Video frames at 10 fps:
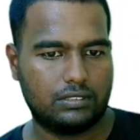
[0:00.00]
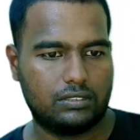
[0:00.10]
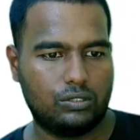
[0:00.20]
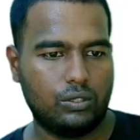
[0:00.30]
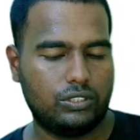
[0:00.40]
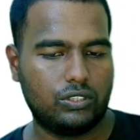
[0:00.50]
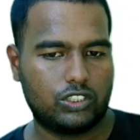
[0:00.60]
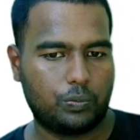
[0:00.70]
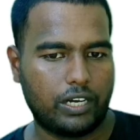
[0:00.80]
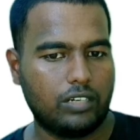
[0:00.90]
So it should
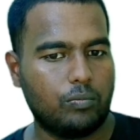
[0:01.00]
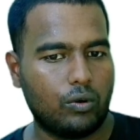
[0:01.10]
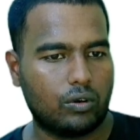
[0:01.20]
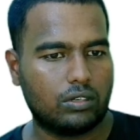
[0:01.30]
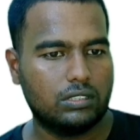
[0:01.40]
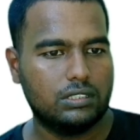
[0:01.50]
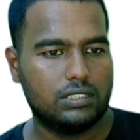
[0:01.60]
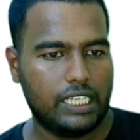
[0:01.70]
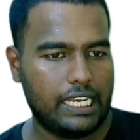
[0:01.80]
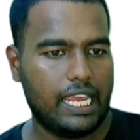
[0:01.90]
spread more.
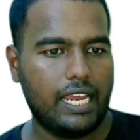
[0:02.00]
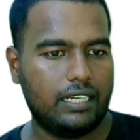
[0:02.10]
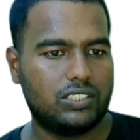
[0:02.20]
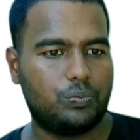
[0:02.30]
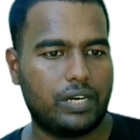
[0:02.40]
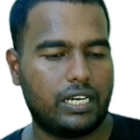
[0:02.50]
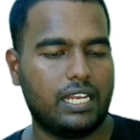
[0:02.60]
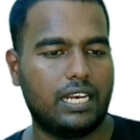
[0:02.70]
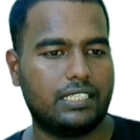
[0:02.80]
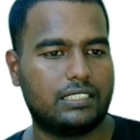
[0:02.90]
In A it is
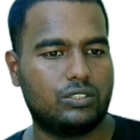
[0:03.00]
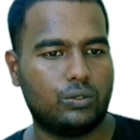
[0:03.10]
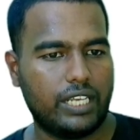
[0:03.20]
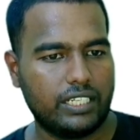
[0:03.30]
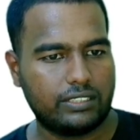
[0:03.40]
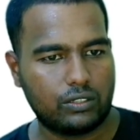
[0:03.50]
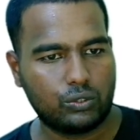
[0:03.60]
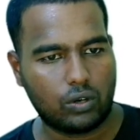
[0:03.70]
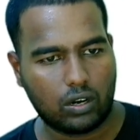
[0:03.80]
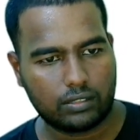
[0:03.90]
spreading less. So A is
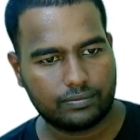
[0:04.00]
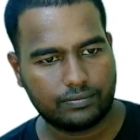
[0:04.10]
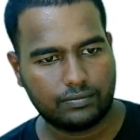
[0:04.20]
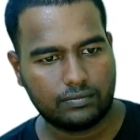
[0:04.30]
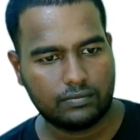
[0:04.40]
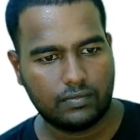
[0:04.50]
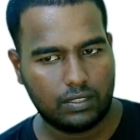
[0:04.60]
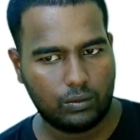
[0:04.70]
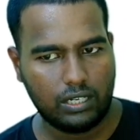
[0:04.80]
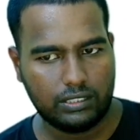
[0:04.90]
also wrong.
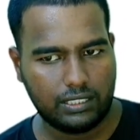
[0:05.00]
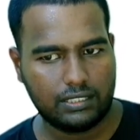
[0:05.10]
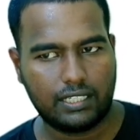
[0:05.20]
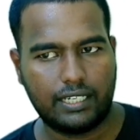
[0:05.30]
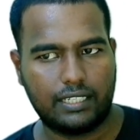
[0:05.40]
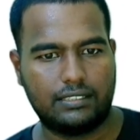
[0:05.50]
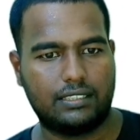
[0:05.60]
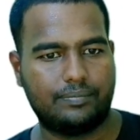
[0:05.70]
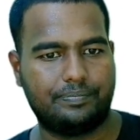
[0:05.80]
Only C is the right answer.